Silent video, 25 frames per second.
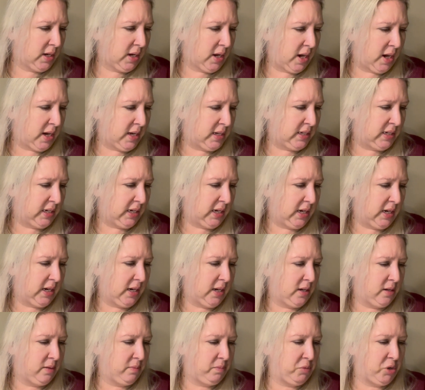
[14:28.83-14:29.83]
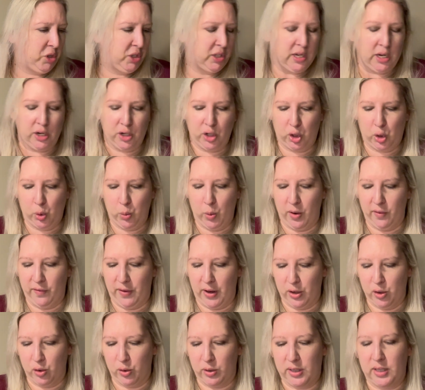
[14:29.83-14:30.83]
I did just under
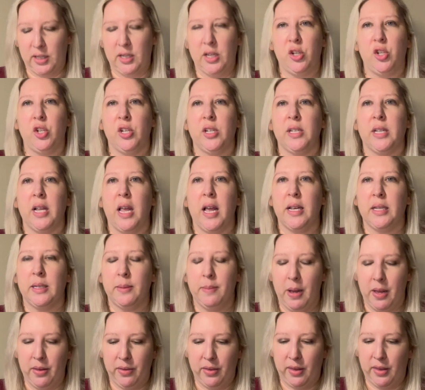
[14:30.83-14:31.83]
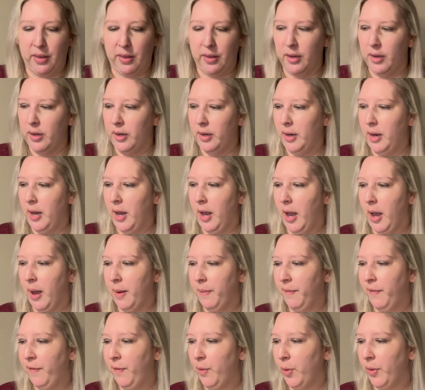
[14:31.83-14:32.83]
1,200 stitches last month
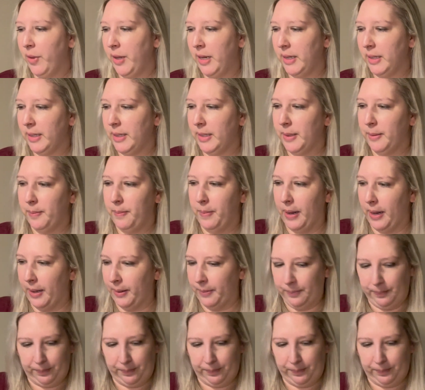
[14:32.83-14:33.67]
for this, but